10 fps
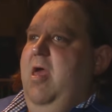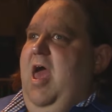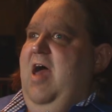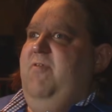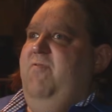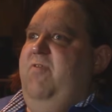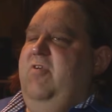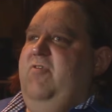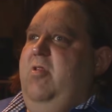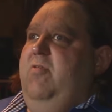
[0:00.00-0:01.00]
have a
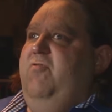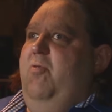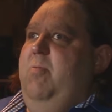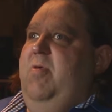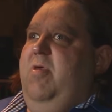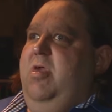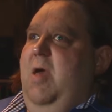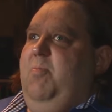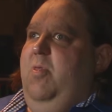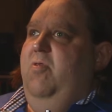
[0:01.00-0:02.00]
vision, certainly be the
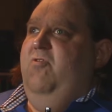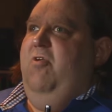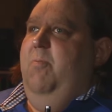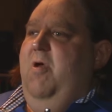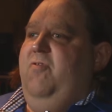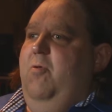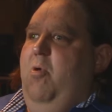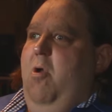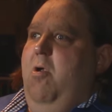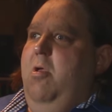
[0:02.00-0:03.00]
captain of the ship, as it
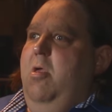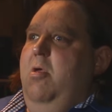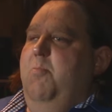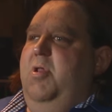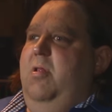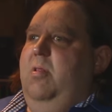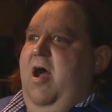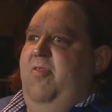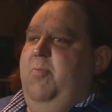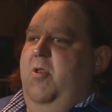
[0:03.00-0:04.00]
were, but
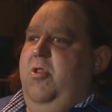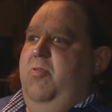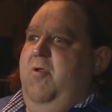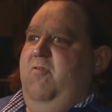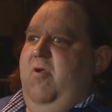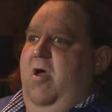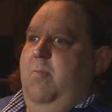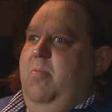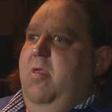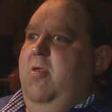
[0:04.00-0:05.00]
allow them to do their job.